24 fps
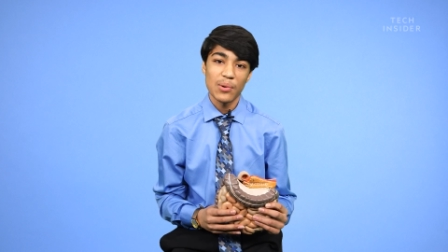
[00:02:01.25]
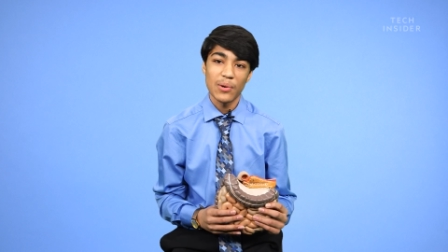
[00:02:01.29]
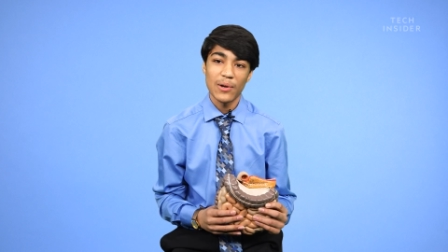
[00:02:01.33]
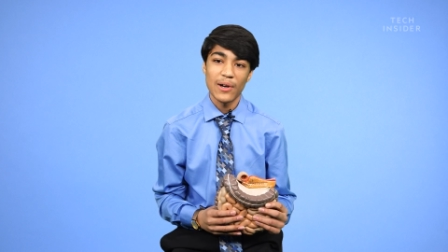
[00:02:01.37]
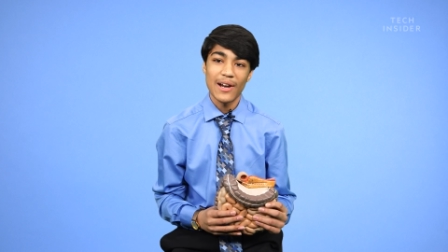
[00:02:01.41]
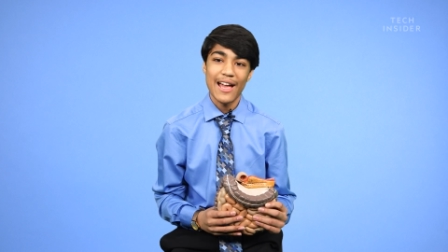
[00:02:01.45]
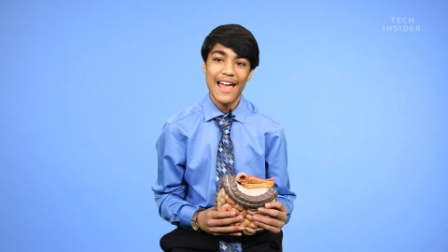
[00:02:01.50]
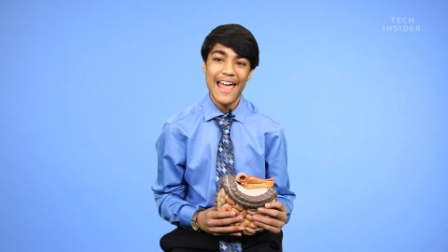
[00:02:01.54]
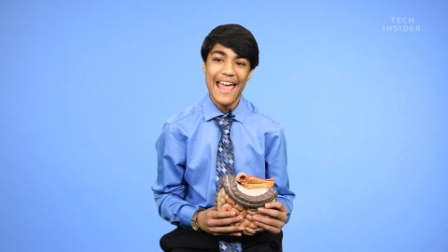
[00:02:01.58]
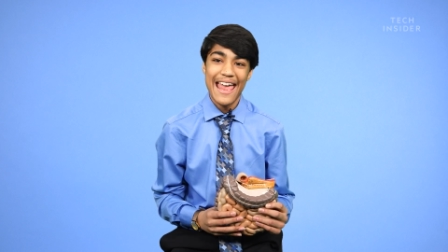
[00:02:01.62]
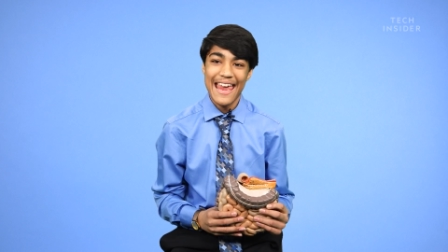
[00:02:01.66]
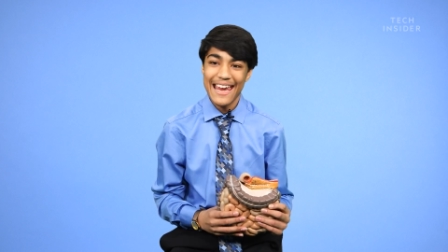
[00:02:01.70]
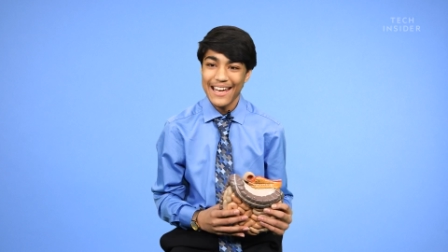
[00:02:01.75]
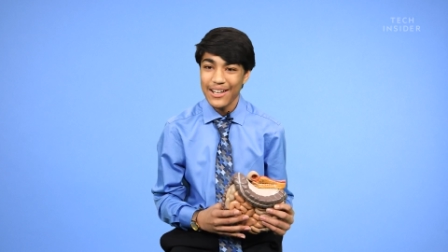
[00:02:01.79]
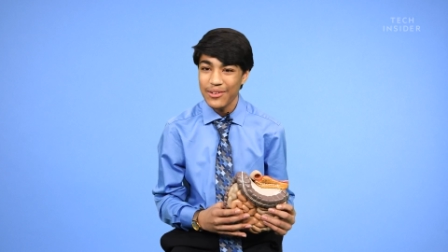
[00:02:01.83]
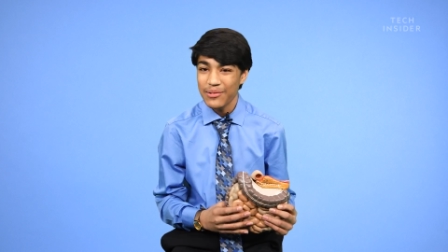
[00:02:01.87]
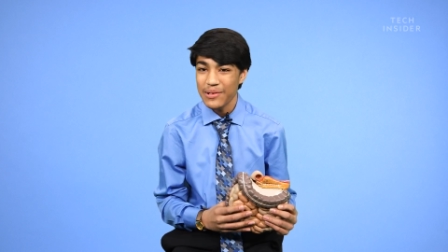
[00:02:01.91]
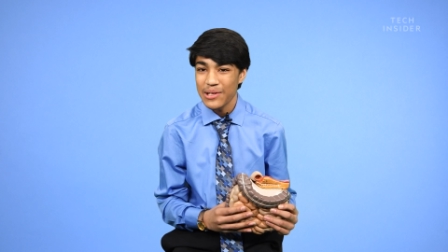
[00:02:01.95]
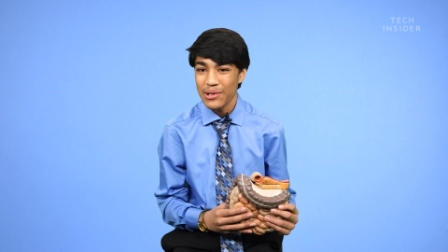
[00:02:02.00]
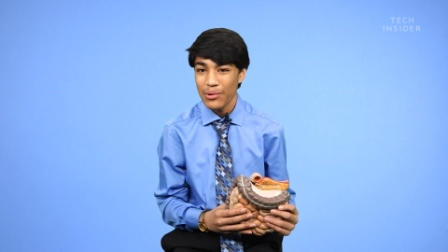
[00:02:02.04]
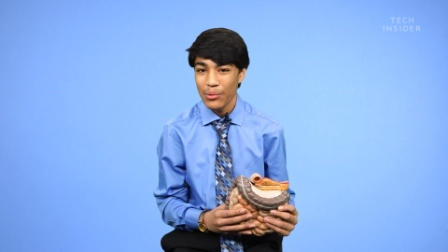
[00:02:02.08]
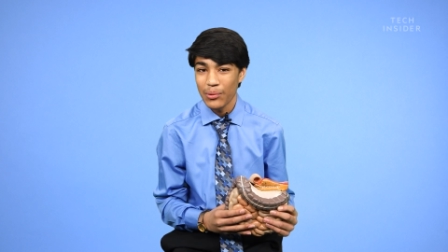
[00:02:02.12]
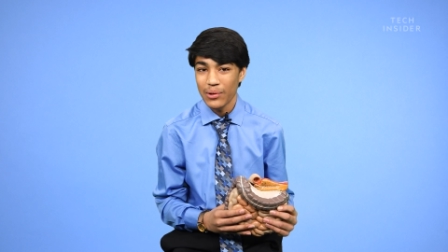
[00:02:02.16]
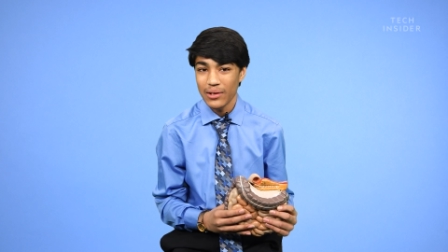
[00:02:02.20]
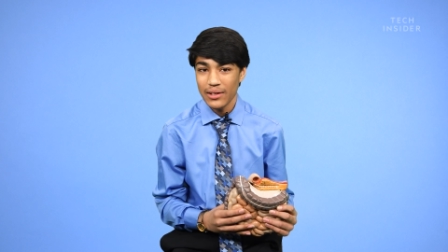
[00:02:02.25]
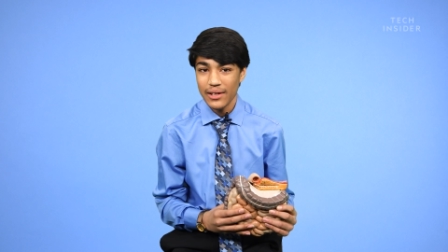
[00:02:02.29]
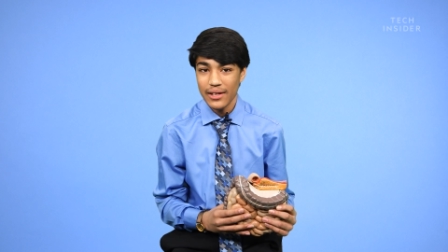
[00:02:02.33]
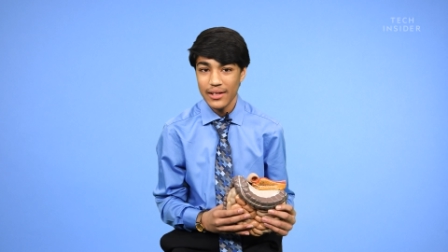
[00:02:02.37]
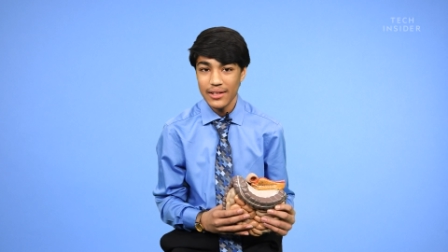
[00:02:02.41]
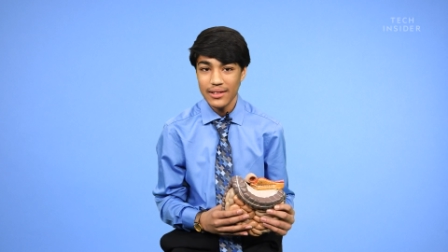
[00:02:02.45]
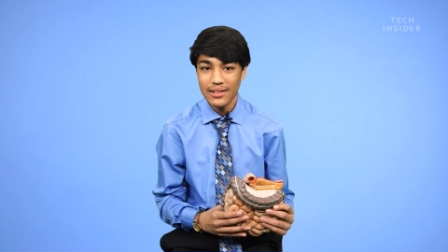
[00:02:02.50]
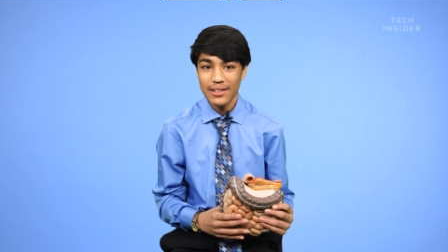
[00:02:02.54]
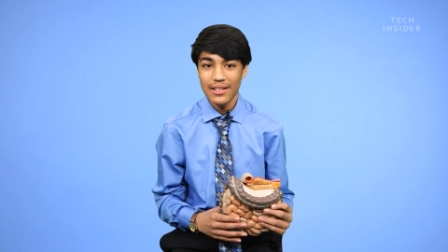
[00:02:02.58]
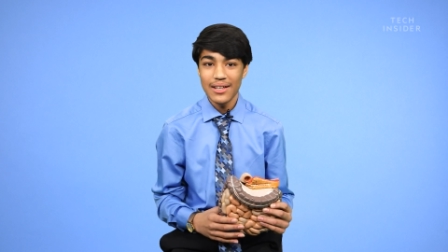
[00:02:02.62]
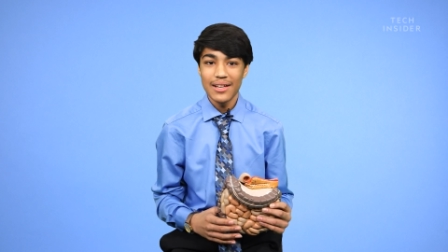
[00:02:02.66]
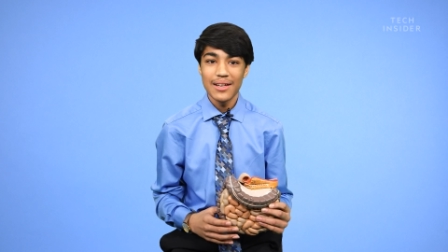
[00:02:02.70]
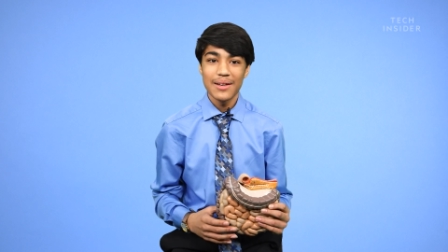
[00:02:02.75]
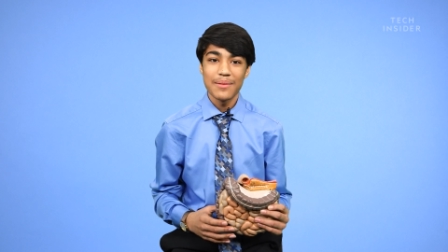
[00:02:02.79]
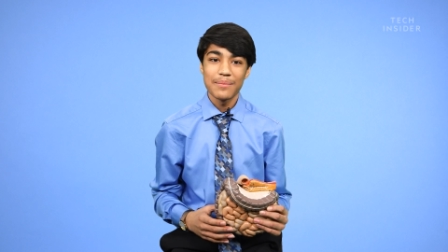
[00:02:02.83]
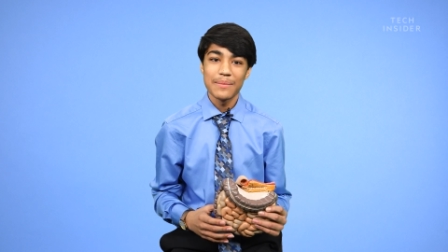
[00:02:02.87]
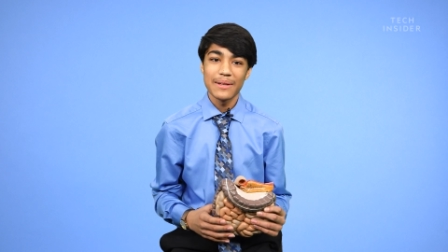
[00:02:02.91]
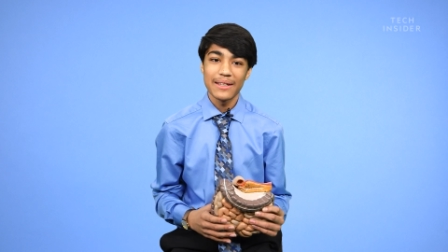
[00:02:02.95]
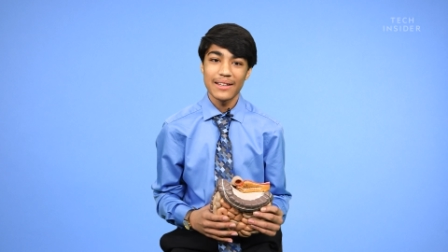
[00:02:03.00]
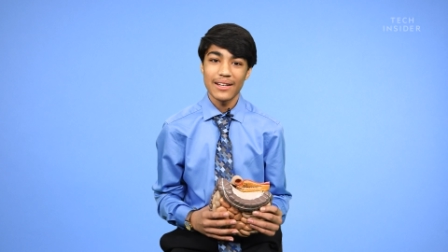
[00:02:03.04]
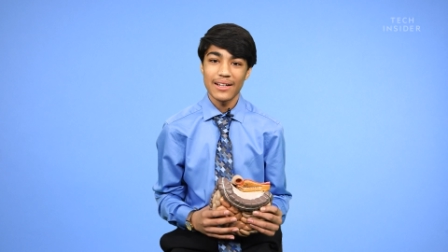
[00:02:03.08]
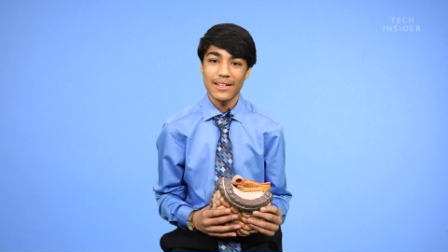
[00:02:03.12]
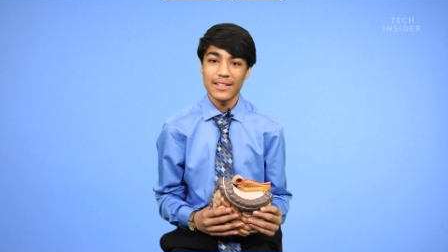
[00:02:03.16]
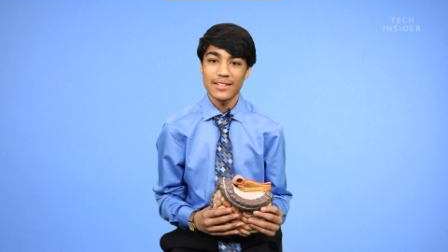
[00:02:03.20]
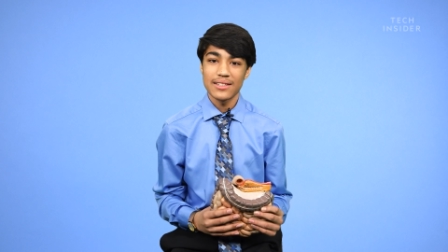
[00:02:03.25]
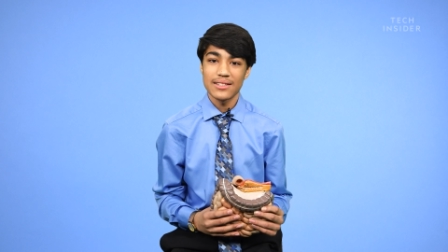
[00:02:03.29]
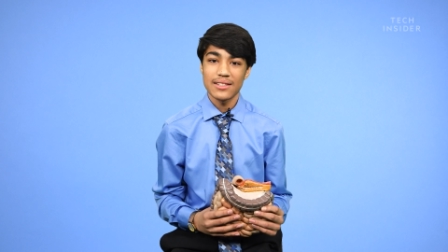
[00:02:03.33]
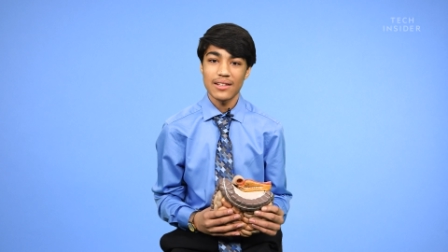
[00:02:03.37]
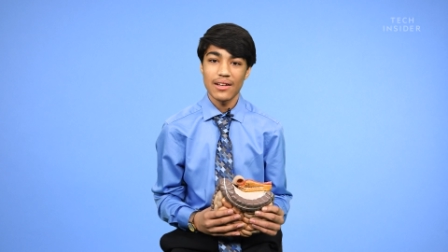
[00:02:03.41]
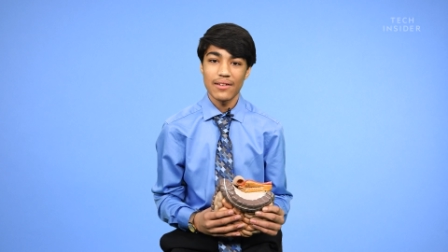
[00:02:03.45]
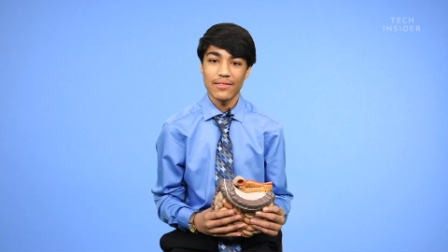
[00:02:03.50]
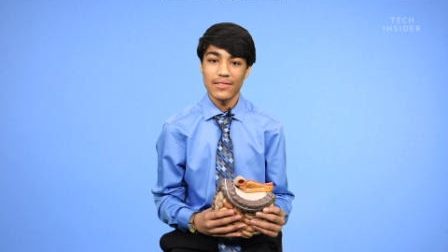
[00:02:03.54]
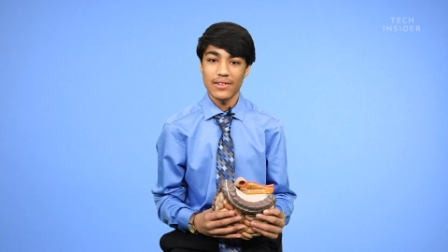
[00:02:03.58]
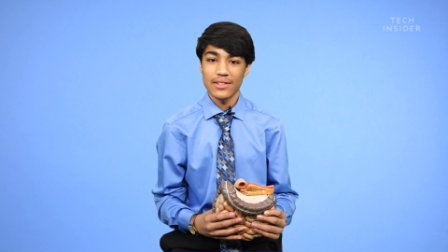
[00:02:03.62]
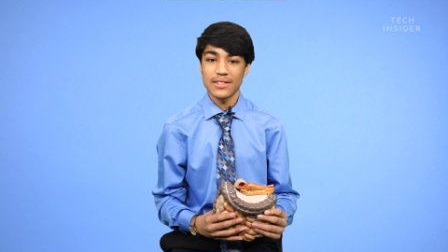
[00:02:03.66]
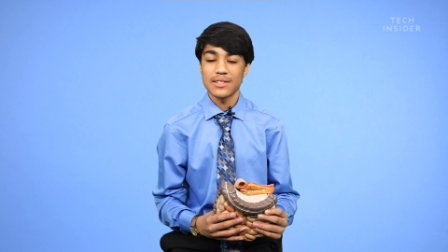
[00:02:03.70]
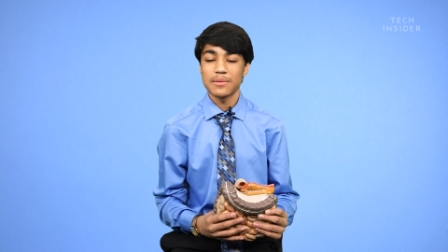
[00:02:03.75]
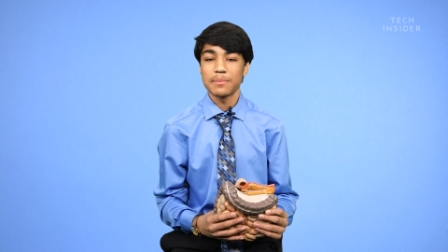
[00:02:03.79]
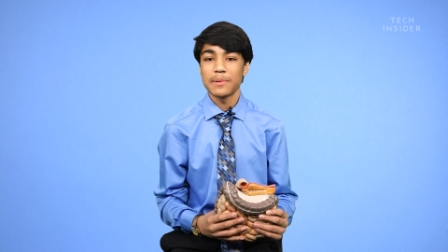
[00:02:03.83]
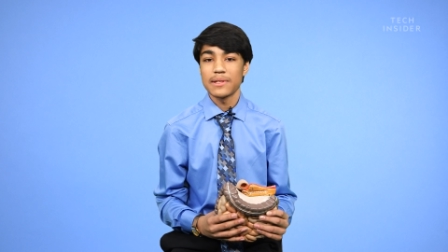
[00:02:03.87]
or angry organ because of its